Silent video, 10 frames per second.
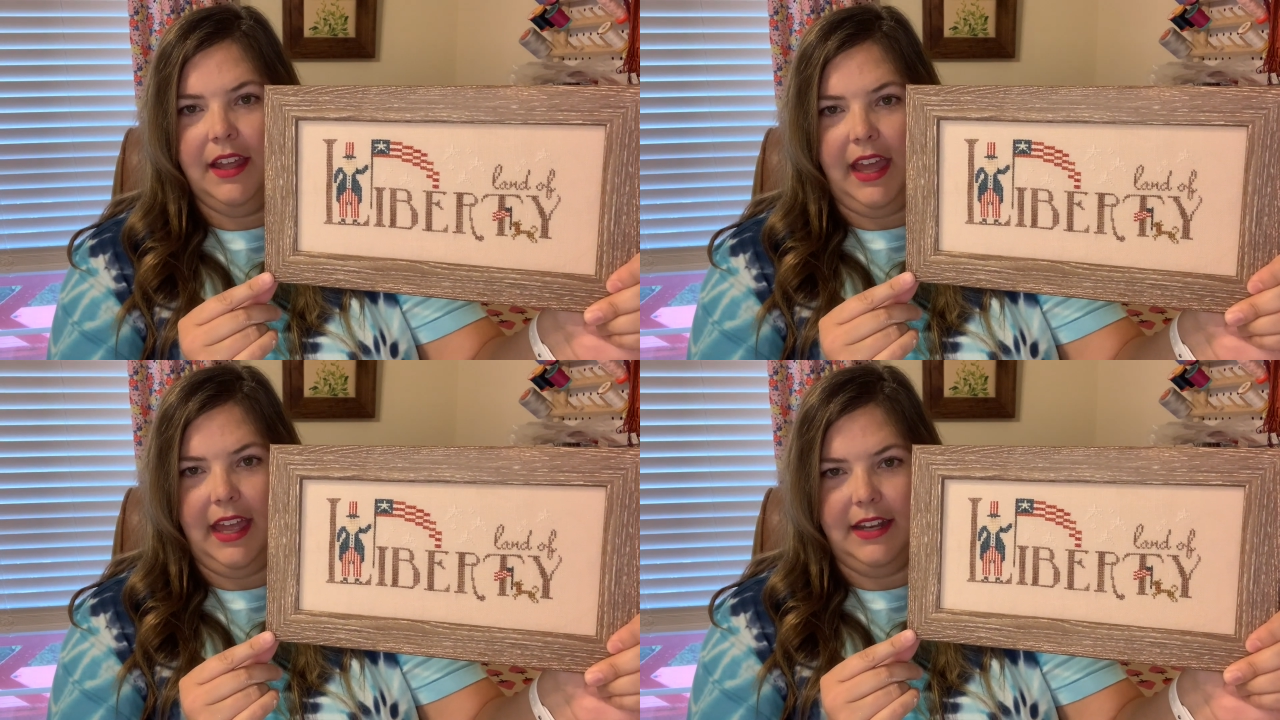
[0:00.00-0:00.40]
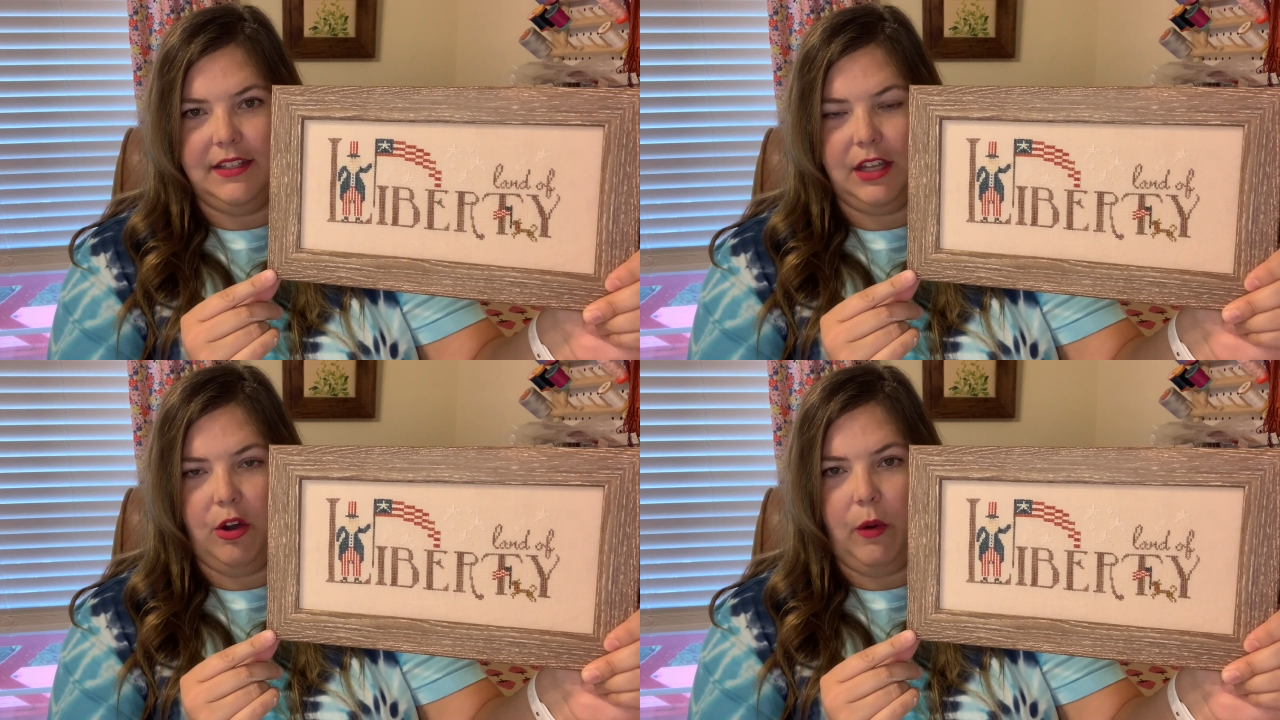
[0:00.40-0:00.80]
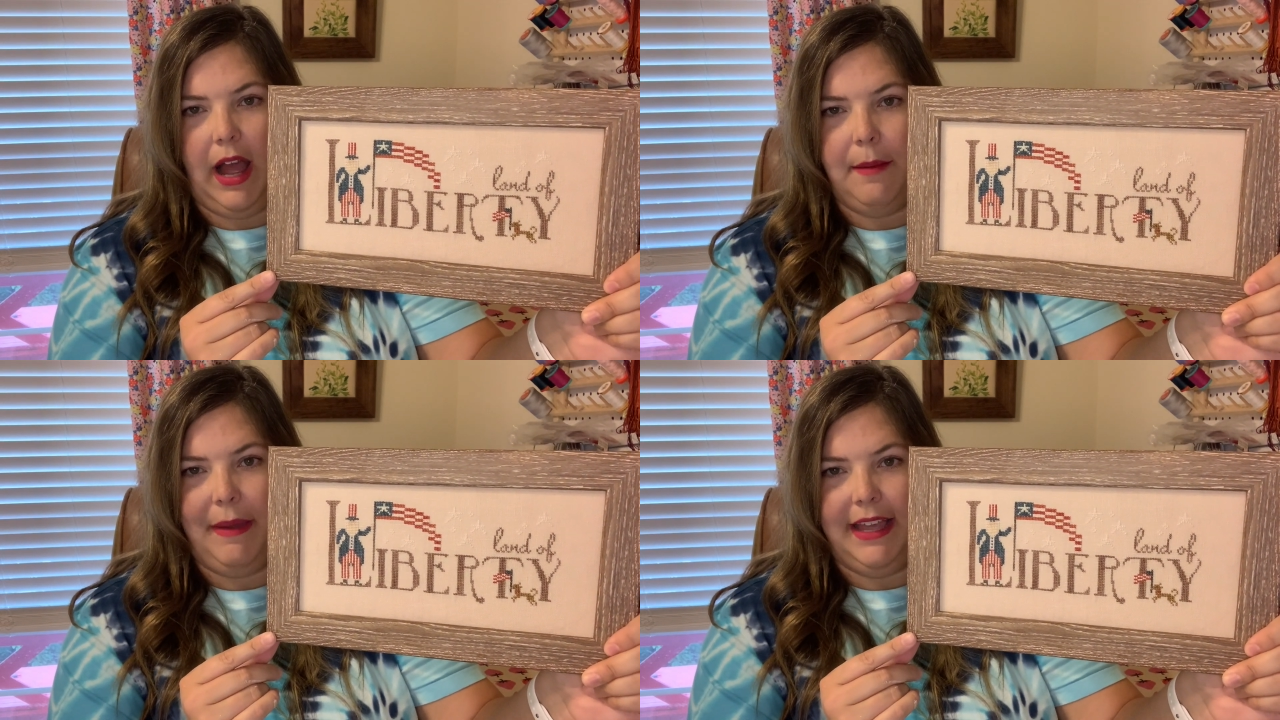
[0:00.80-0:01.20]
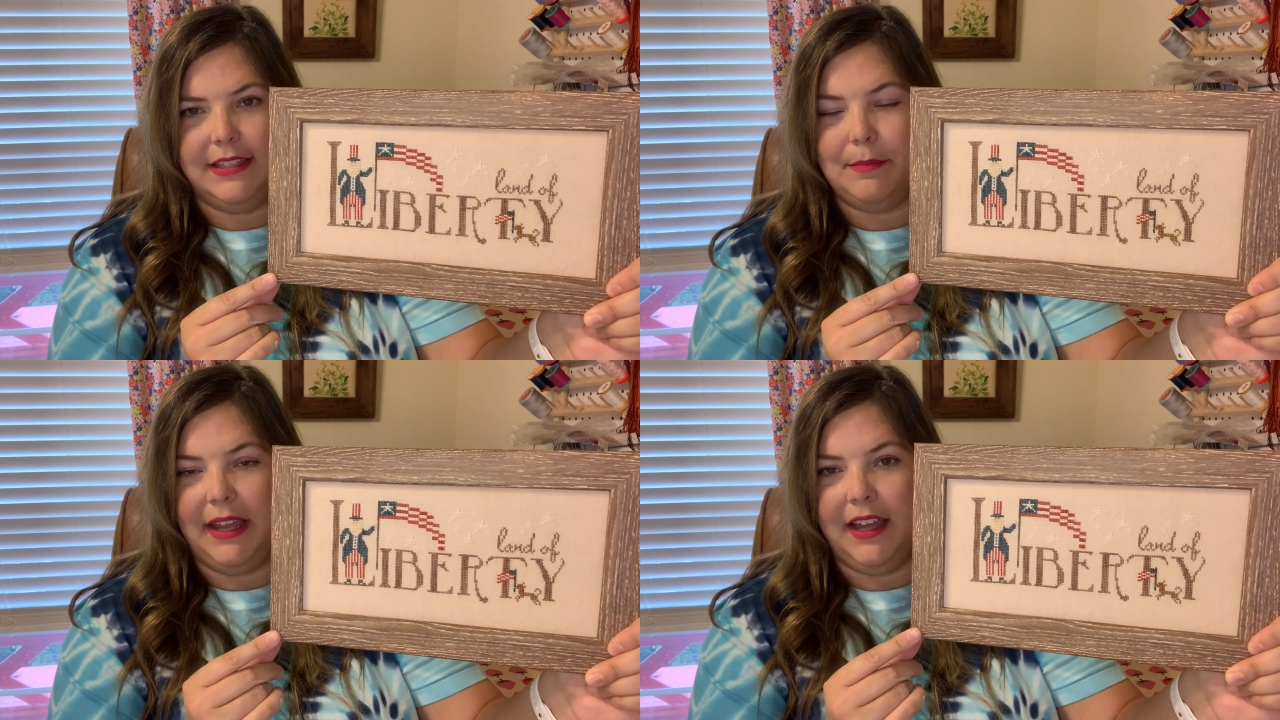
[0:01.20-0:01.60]
And so I
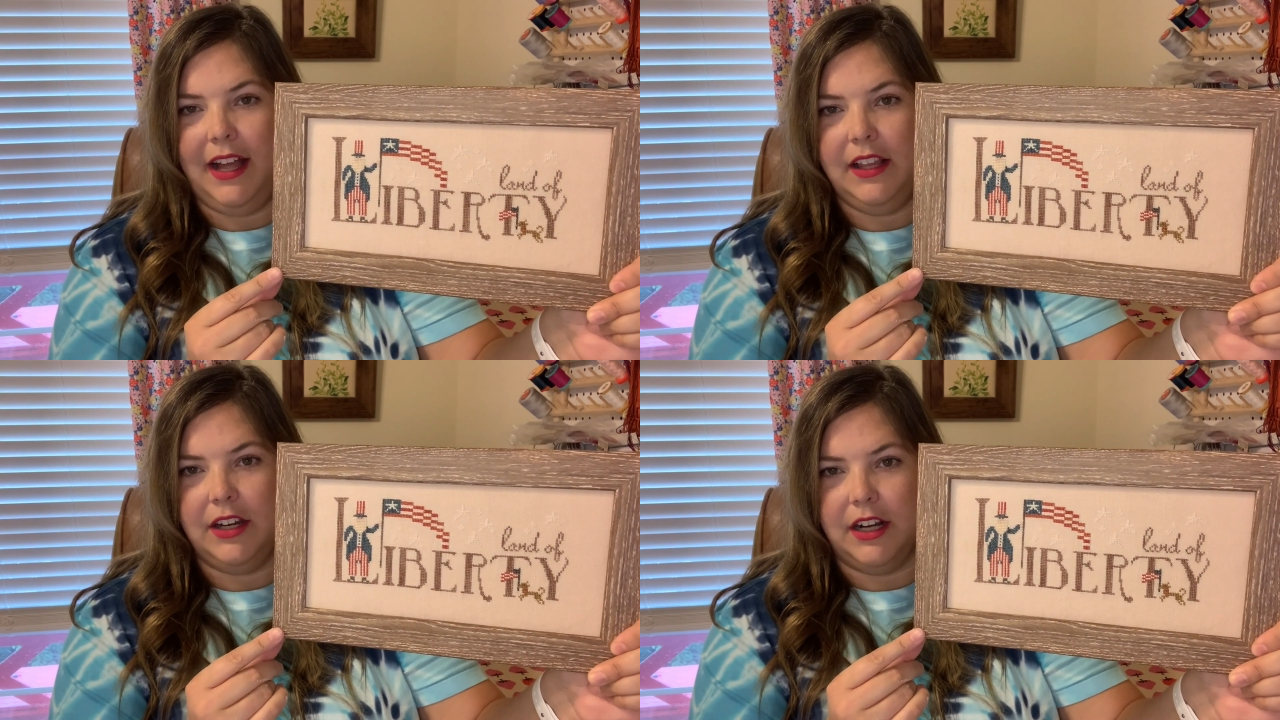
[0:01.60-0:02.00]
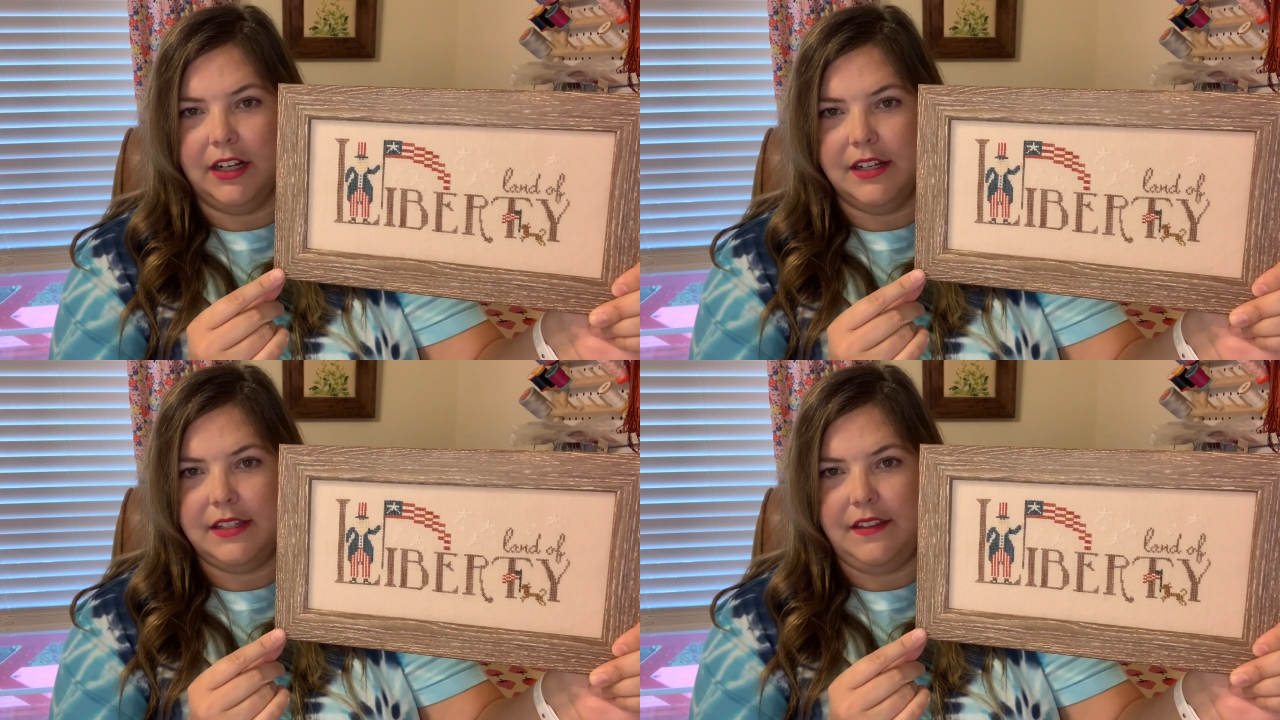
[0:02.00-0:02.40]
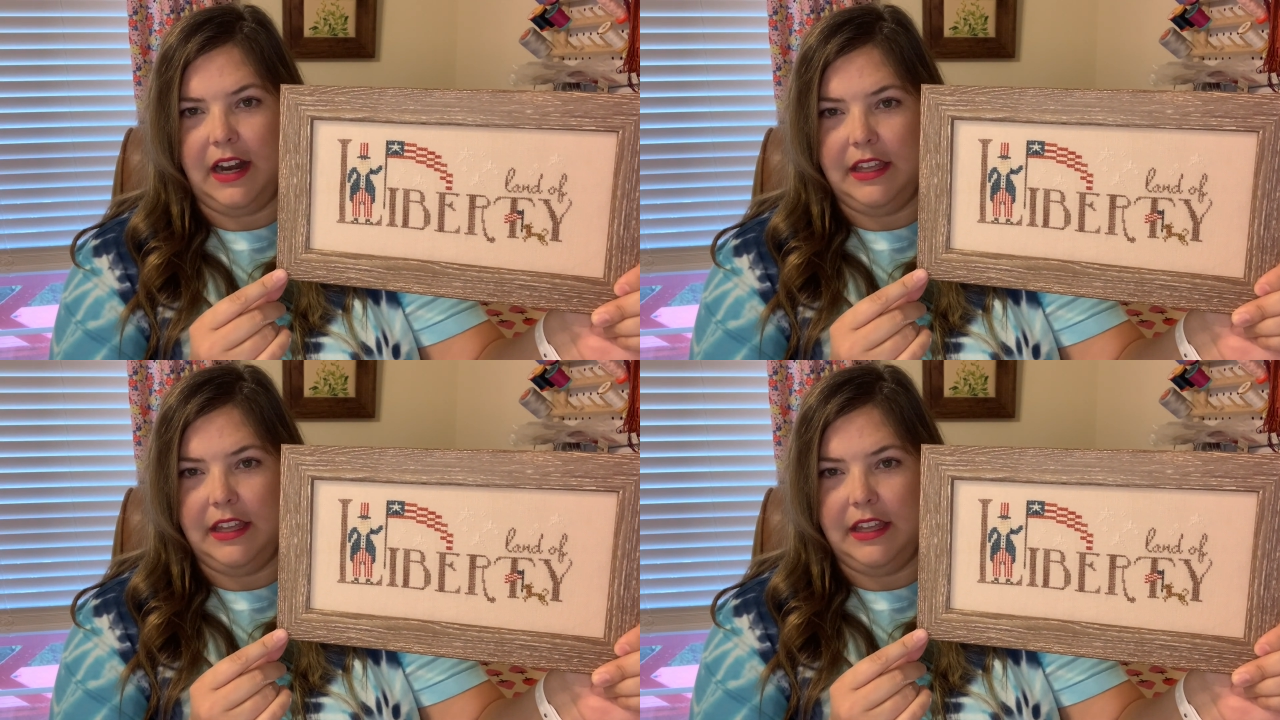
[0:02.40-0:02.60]
based my colors that I